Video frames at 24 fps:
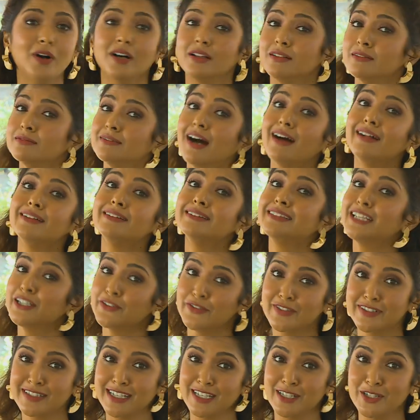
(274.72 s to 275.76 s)
Well, I'll
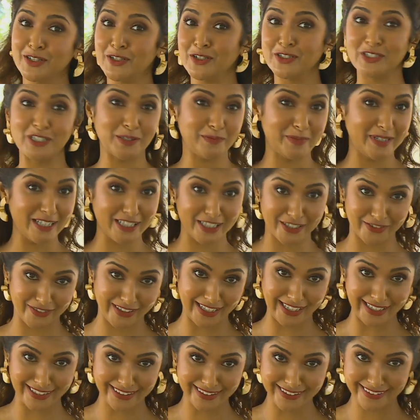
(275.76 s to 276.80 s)
never say no to a piece of
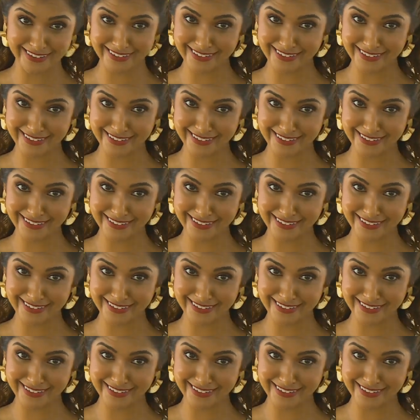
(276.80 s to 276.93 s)
cake.